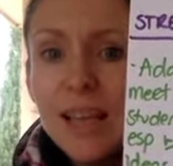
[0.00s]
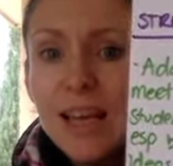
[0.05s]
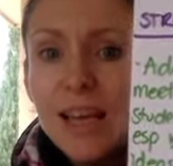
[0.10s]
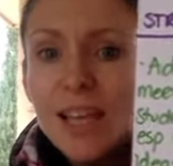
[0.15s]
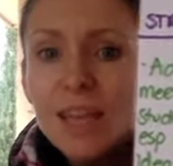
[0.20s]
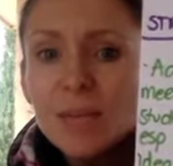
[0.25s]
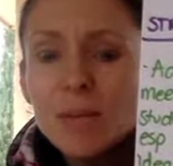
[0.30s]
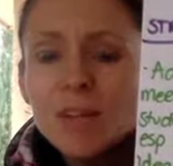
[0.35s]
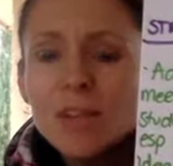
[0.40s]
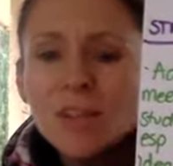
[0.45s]

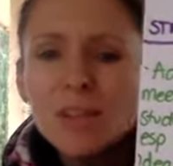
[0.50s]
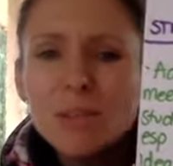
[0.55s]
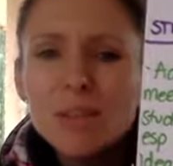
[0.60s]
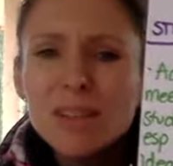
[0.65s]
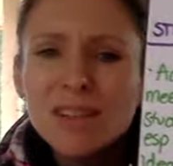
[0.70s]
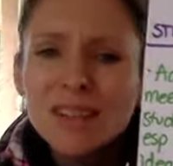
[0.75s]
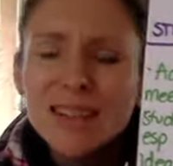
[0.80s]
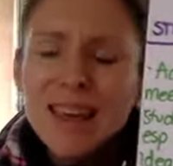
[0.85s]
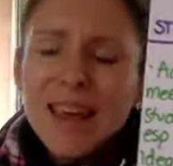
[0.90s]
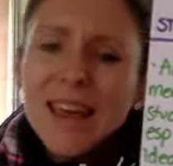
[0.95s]
especially
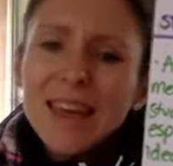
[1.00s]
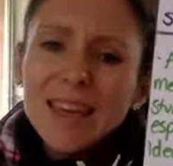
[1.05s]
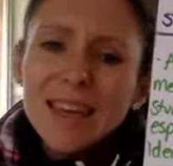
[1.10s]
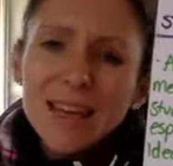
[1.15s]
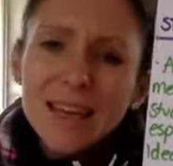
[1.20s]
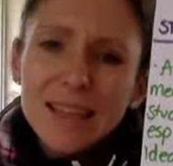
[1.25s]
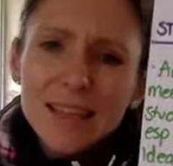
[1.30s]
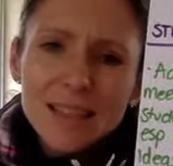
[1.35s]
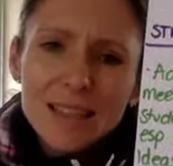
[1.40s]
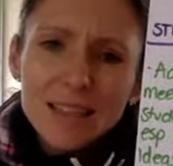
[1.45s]
with
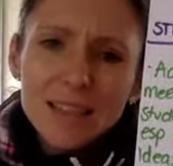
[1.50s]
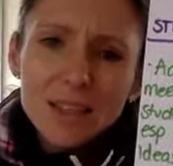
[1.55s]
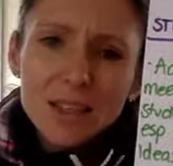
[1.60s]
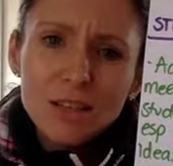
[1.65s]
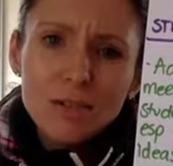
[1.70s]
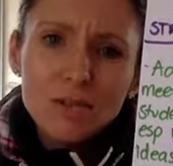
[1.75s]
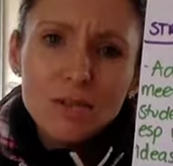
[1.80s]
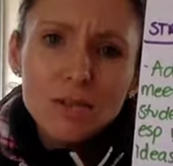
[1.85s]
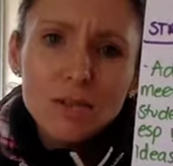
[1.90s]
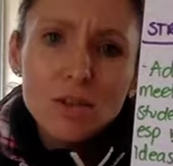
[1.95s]
getting kids
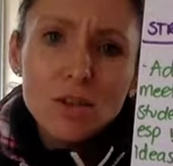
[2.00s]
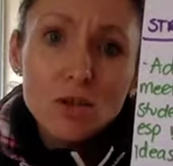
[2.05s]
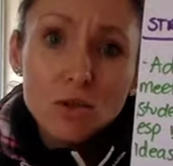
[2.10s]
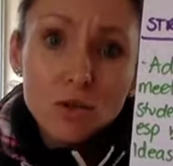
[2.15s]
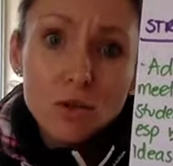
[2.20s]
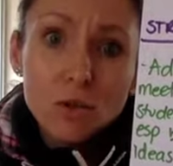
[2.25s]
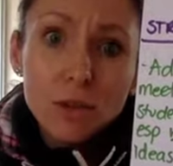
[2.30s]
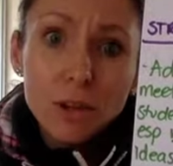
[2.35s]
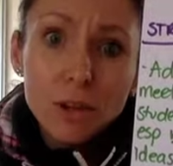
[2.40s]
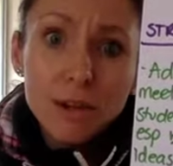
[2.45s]
to
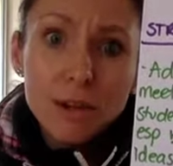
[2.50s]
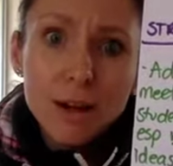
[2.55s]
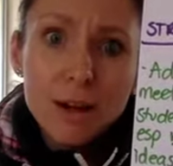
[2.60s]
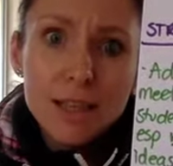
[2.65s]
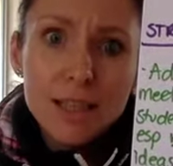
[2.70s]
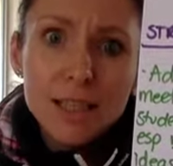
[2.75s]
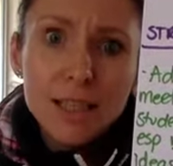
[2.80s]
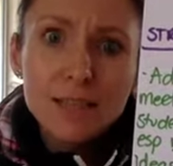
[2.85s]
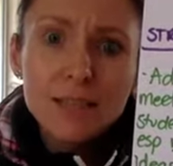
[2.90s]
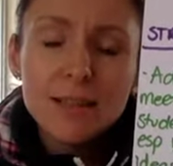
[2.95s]
draw their
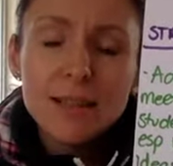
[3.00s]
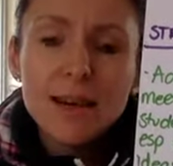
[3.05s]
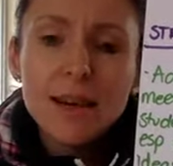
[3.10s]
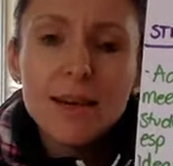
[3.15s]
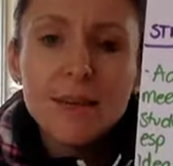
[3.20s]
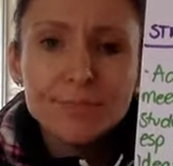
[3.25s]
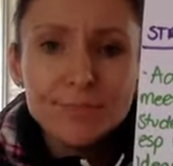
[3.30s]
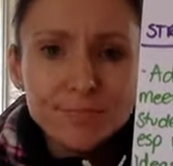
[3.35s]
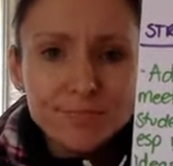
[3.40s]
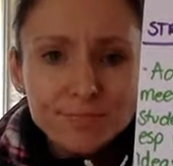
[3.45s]
ideas out.